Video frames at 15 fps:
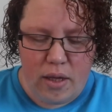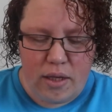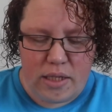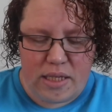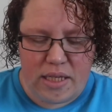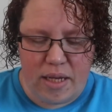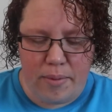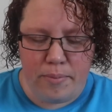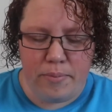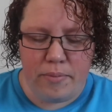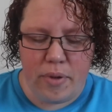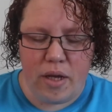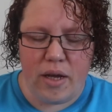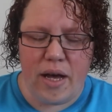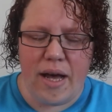
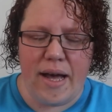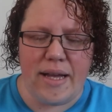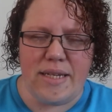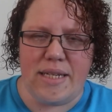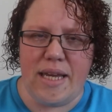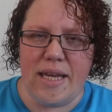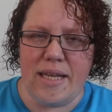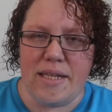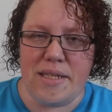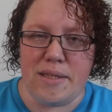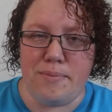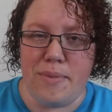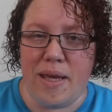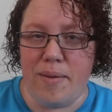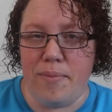Some uh,
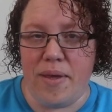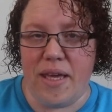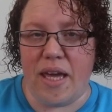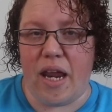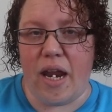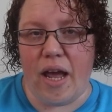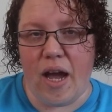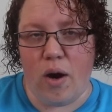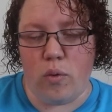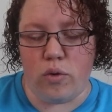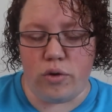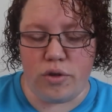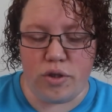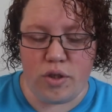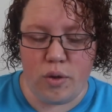days may be an
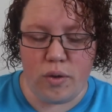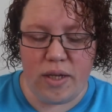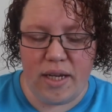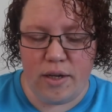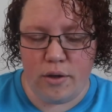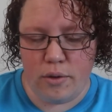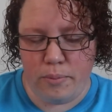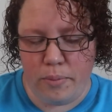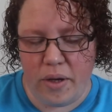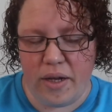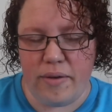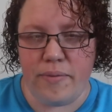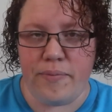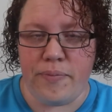hour or so later, but